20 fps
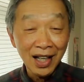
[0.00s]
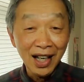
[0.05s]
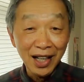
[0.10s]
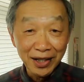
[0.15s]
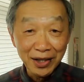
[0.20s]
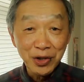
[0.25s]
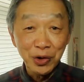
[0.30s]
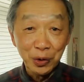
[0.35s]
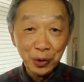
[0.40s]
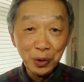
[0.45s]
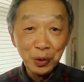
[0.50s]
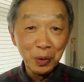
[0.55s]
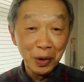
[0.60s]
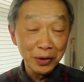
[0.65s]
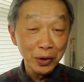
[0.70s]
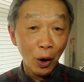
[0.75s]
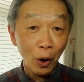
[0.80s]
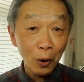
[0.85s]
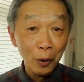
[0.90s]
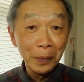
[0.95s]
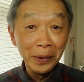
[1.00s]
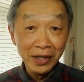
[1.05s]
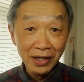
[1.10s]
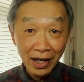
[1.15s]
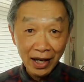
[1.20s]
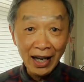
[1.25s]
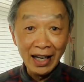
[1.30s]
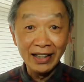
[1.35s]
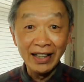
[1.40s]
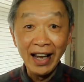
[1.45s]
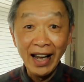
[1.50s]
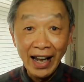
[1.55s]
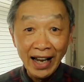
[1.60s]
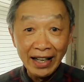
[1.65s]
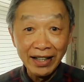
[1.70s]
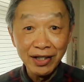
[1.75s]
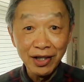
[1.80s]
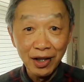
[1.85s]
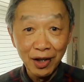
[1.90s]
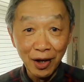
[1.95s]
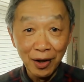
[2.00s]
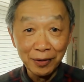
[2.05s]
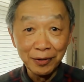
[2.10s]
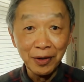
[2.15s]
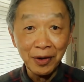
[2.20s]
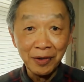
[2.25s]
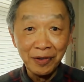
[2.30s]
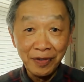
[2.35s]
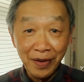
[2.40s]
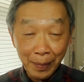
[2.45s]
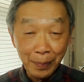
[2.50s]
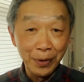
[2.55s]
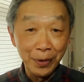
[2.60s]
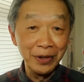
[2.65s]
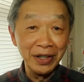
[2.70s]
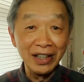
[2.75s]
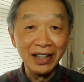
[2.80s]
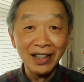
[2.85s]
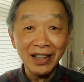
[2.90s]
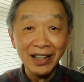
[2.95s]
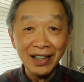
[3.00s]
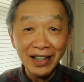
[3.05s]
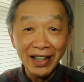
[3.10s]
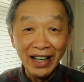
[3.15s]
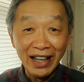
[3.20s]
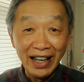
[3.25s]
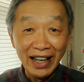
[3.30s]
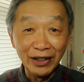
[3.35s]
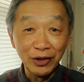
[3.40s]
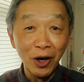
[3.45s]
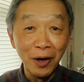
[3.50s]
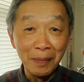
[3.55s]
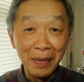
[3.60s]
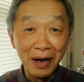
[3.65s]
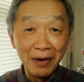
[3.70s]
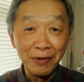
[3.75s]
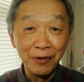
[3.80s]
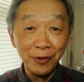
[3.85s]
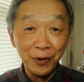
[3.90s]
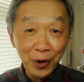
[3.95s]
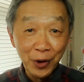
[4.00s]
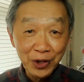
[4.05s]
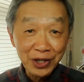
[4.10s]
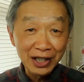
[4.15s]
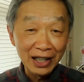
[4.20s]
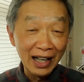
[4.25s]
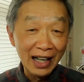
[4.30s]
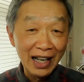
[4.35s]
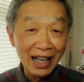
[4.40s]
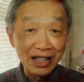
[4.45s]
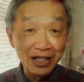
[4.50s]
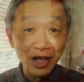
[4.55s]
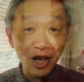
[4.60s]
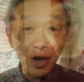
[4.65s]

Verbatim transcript: Uh, the school was open at the end of February, and I taught my first class